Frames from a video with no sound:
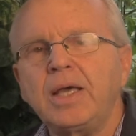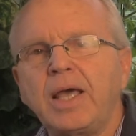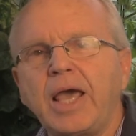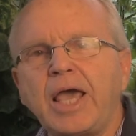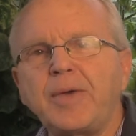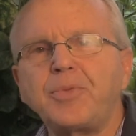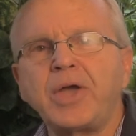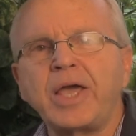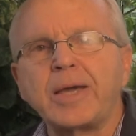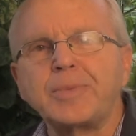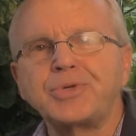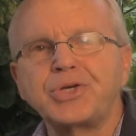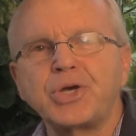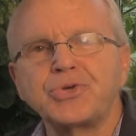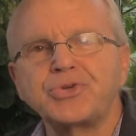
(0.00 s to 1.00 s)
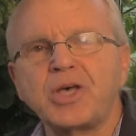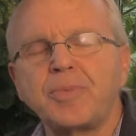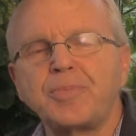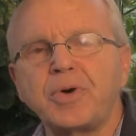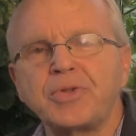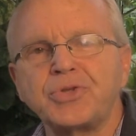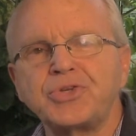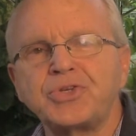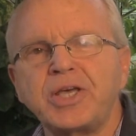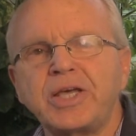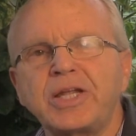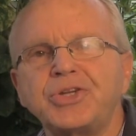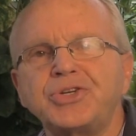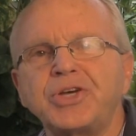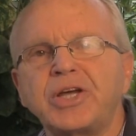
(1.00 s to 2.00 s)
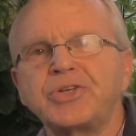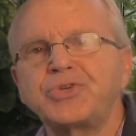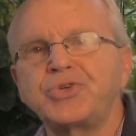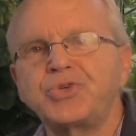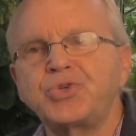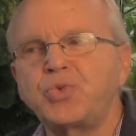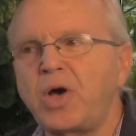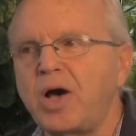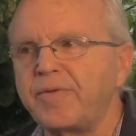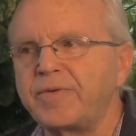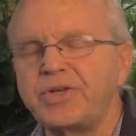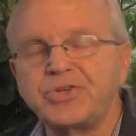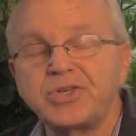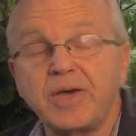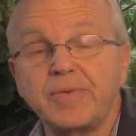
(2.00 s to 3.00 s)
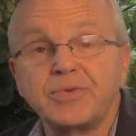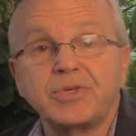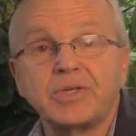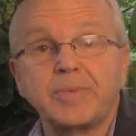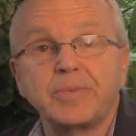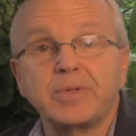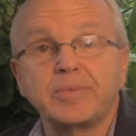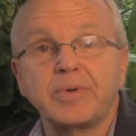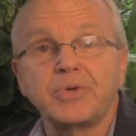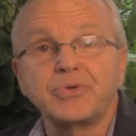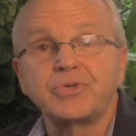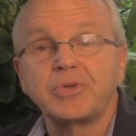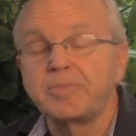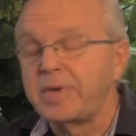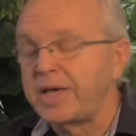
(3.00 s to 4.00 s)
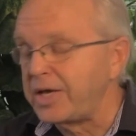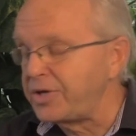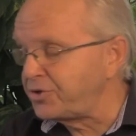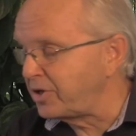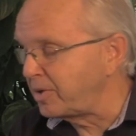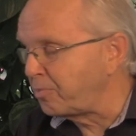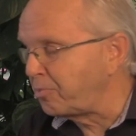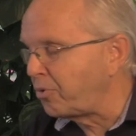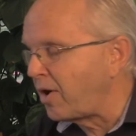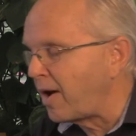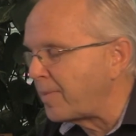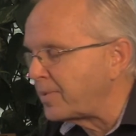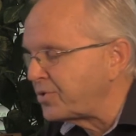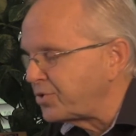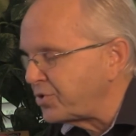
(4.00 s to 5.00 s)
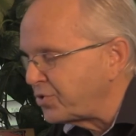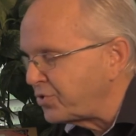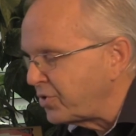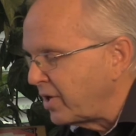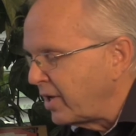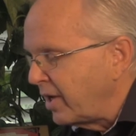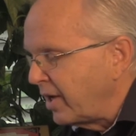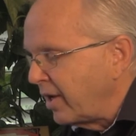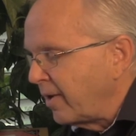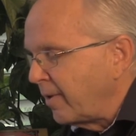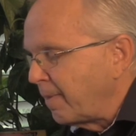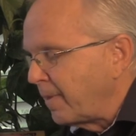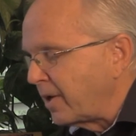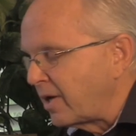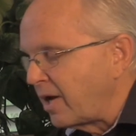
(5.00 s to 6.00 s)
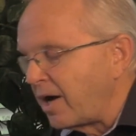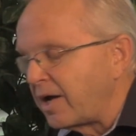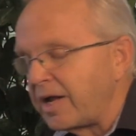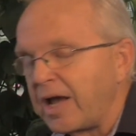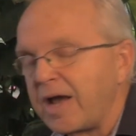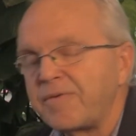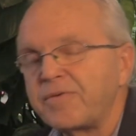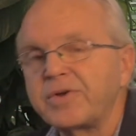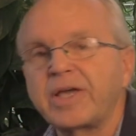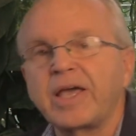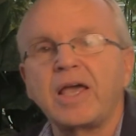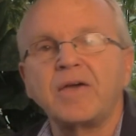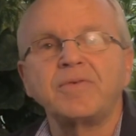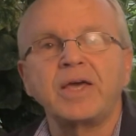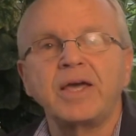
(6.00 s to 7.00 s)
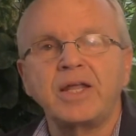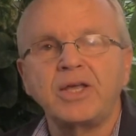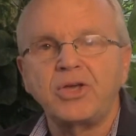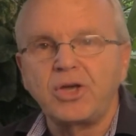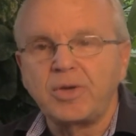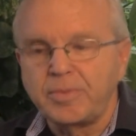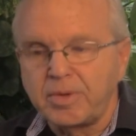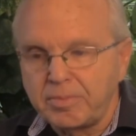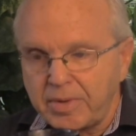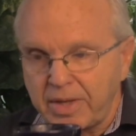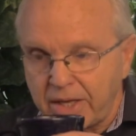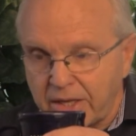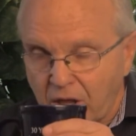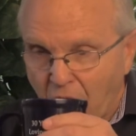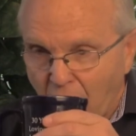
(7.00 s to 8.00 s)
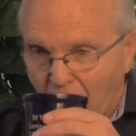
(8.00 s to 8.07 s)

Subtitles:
Abraham shows up on the scene in Genesis 12, and he's given some of the most amazing promises that God ever gave any human being.